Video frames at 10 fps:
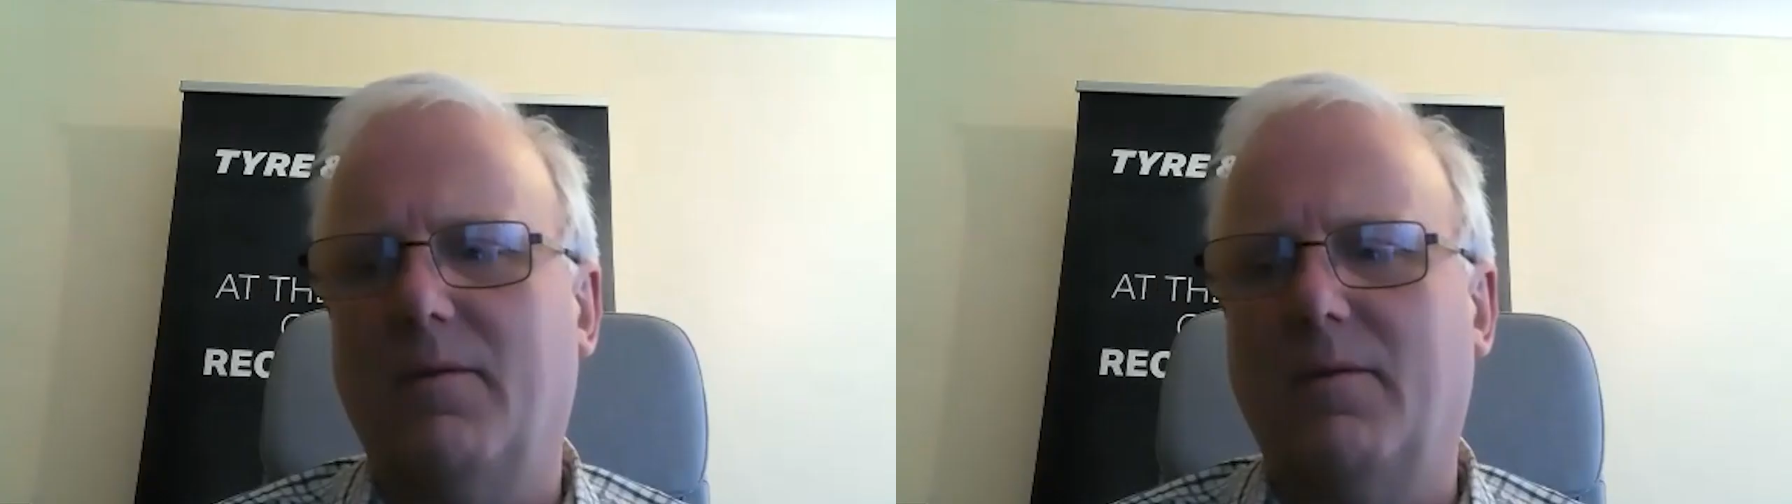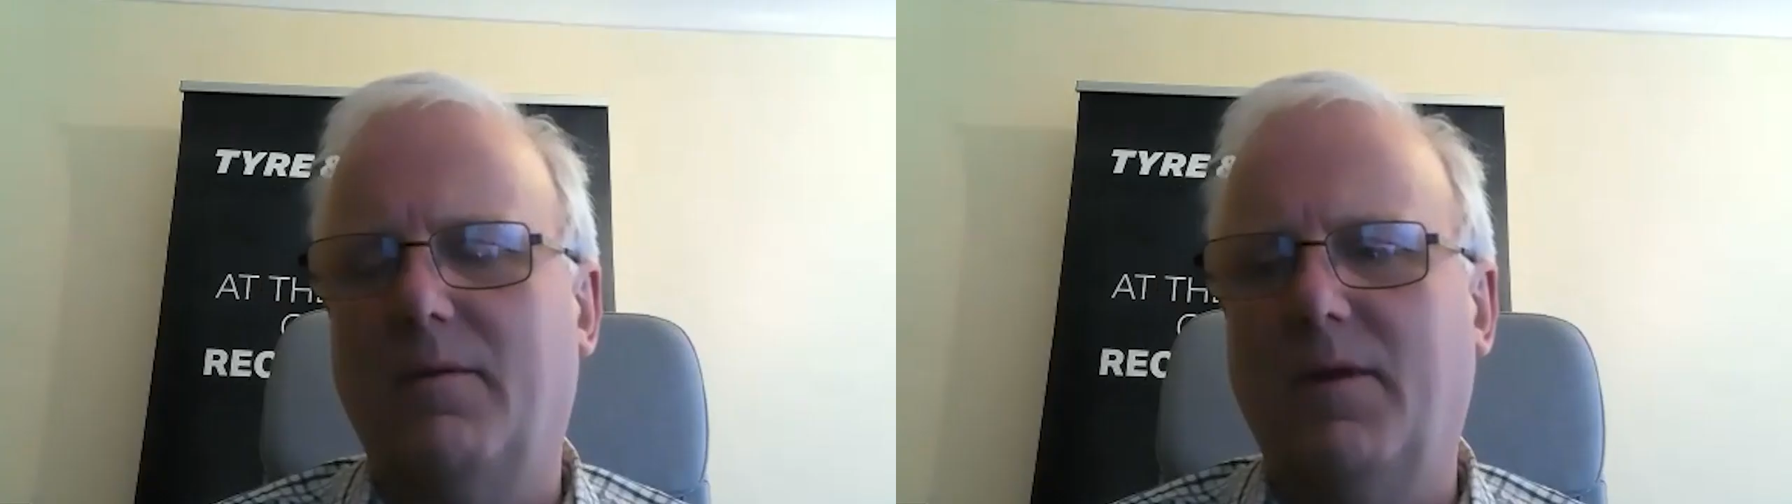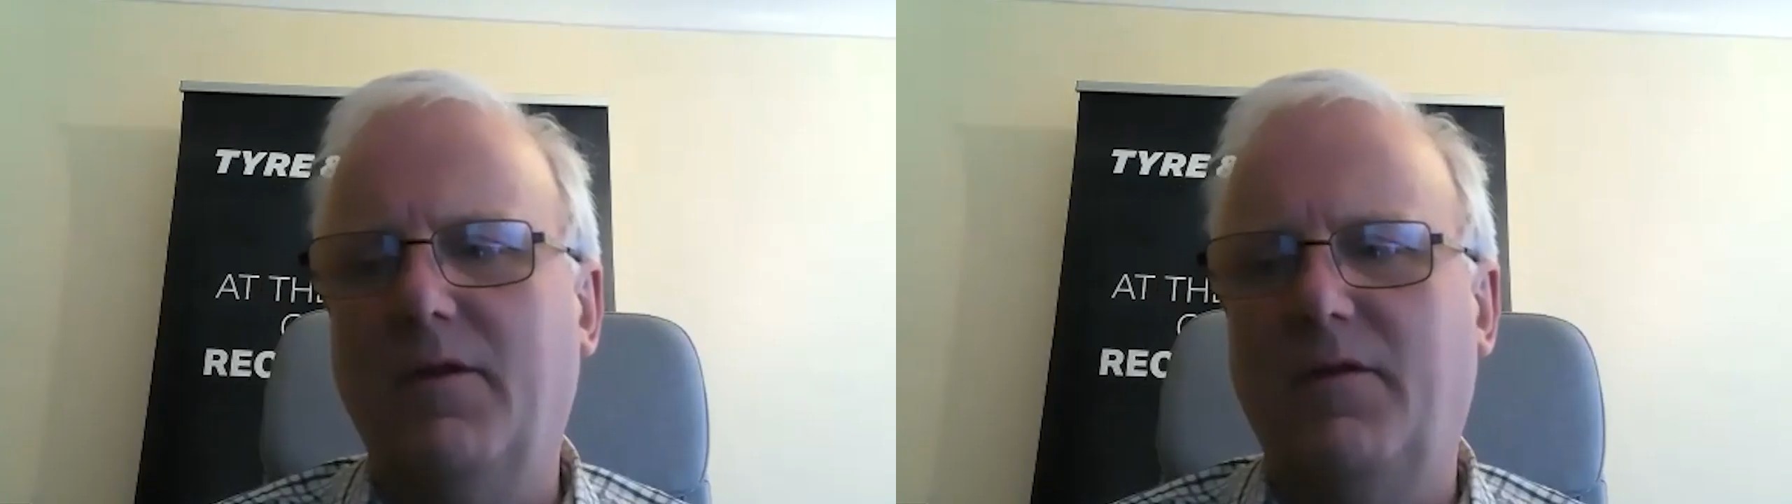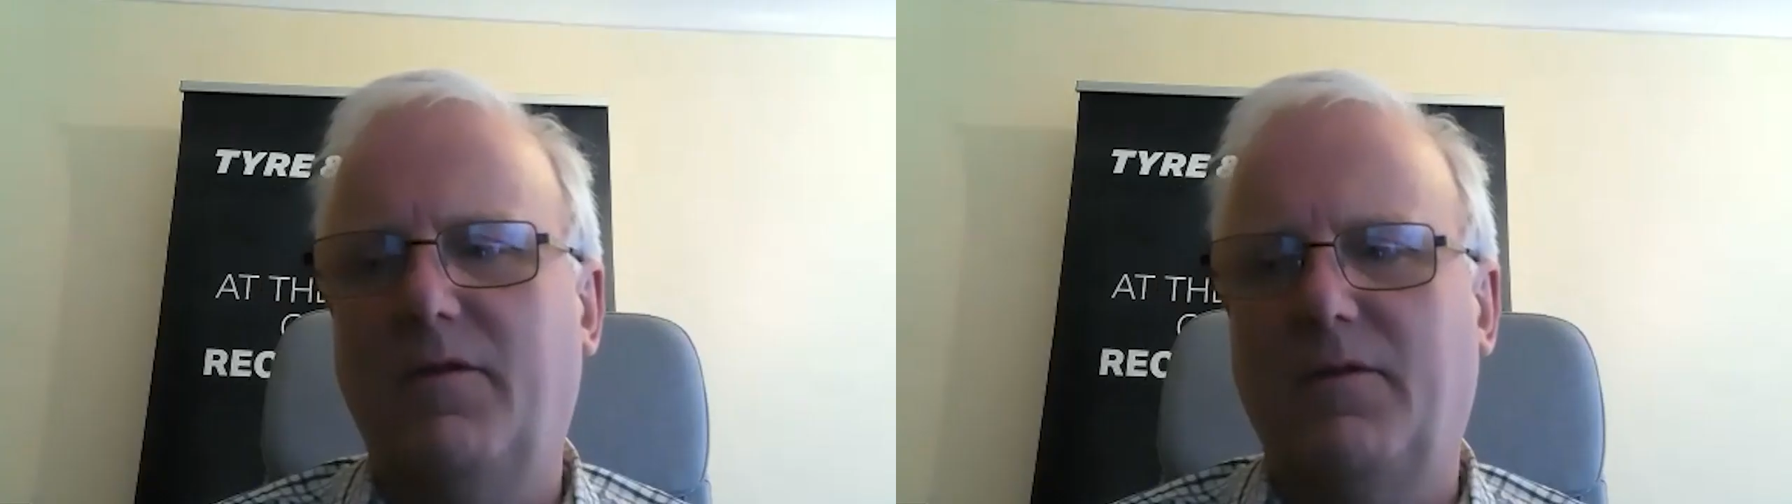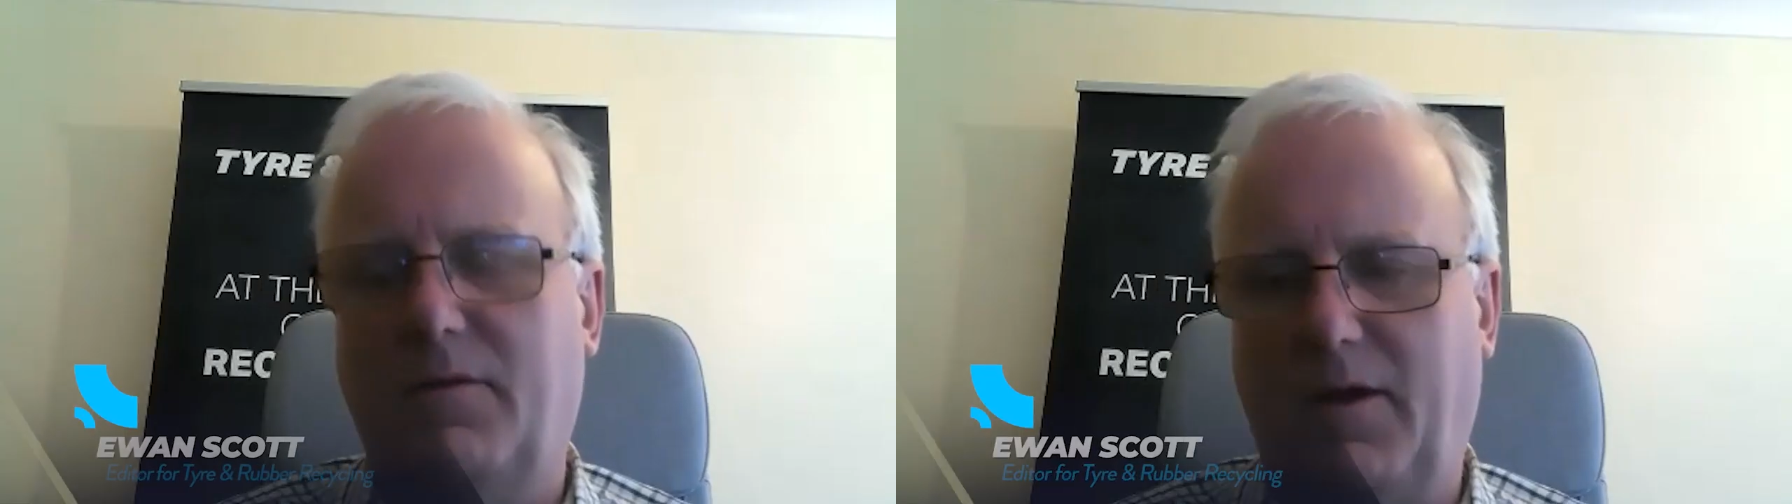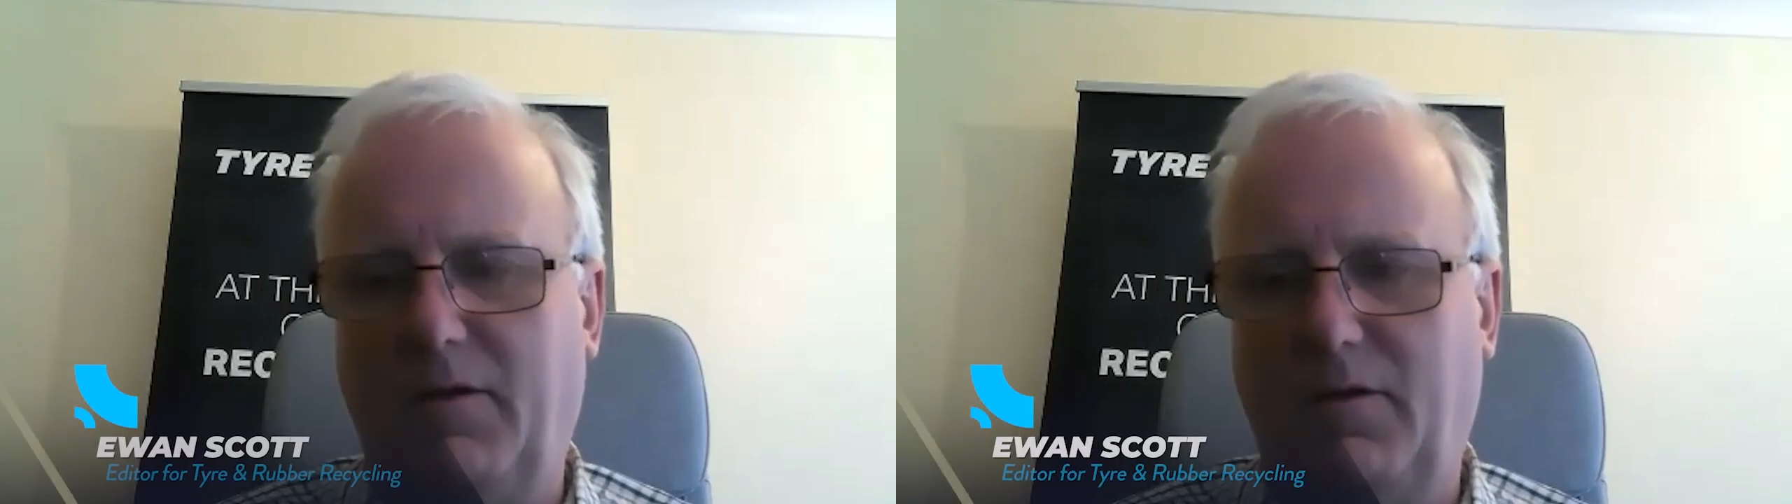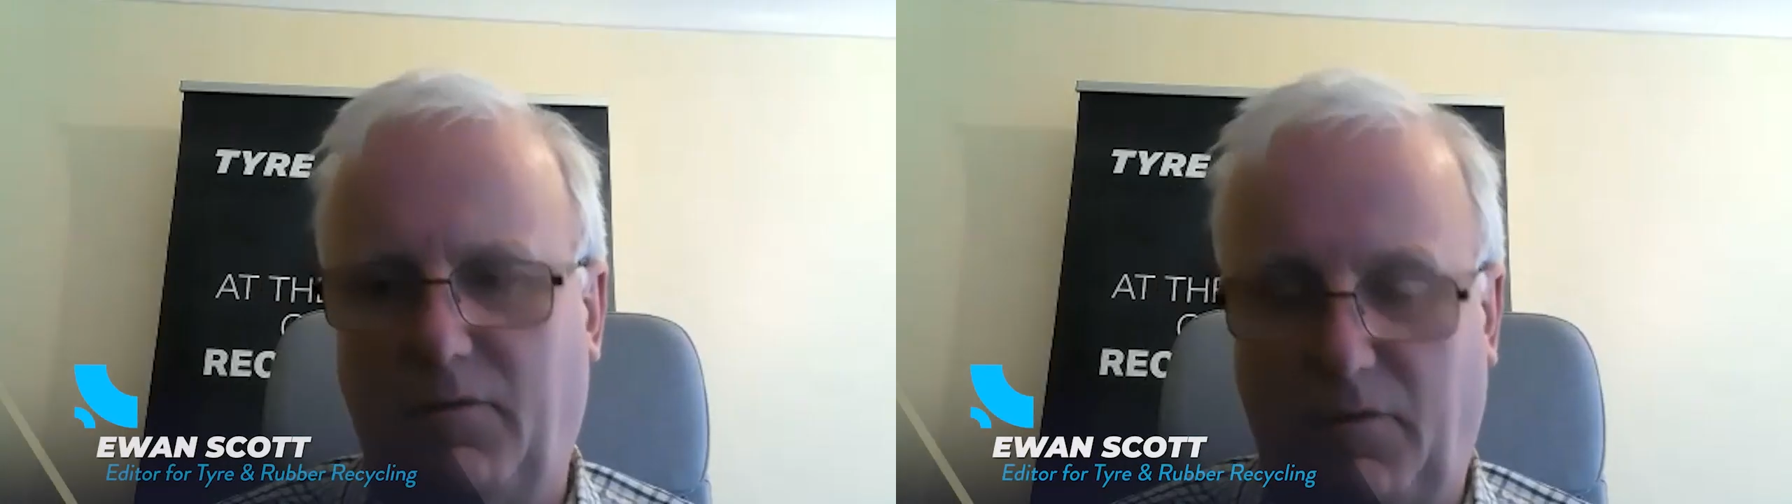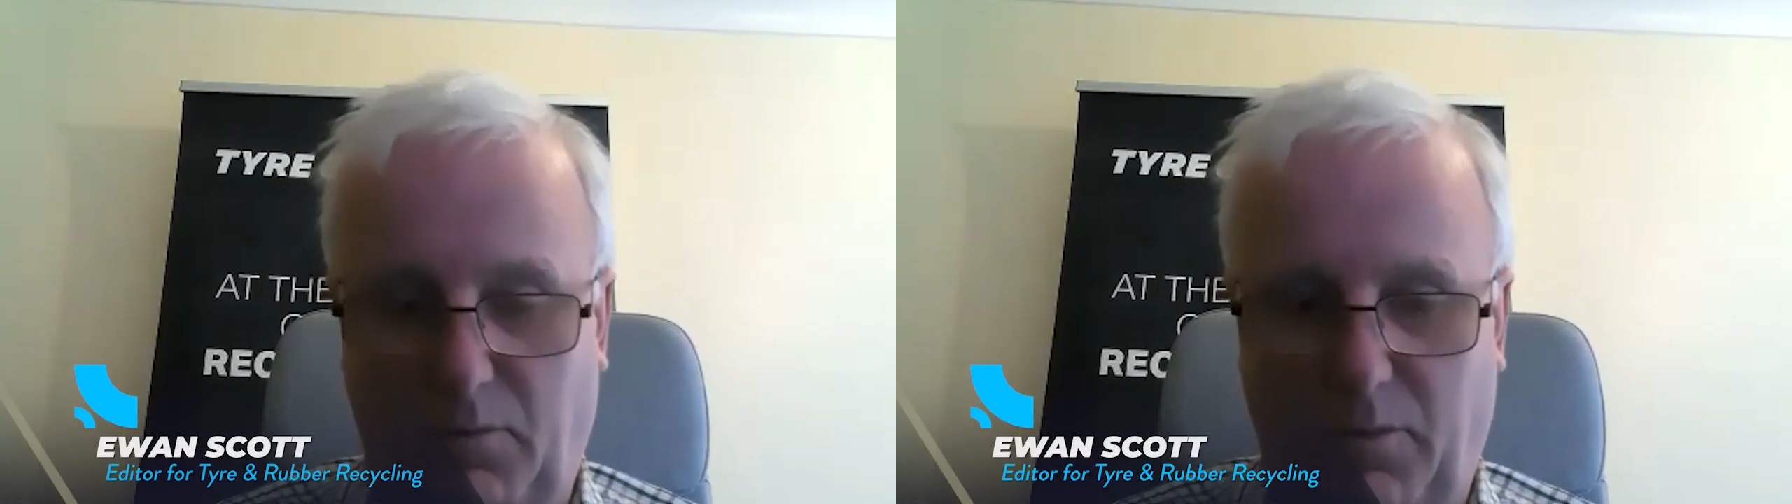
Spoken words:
This interview with